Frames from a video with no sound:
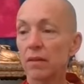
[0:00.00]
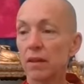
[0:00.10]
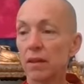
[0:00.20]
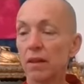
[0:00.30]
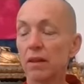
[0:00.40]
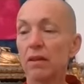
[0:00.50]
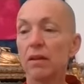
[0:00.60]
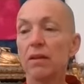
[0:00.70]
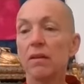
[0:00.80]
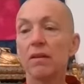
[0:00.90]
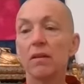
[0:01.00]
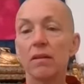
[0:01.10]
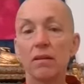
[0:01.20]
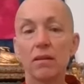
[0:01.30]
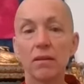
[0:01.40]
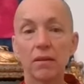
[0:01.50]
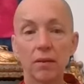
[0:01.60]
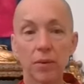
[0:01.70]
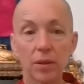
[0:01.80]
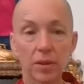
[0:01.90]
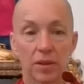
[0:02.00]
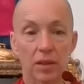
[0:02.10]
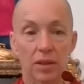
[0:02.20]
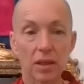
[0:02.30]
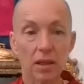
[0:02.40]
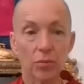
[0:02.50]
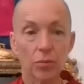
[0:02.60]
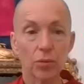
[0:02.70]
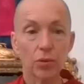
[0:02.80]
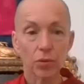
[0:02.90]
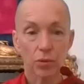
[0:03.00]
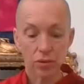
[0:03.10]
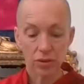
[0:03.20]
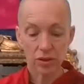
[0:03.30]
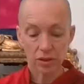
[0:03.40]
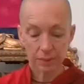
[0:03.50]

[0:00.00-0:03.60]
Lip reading: in, there may be a slight pause.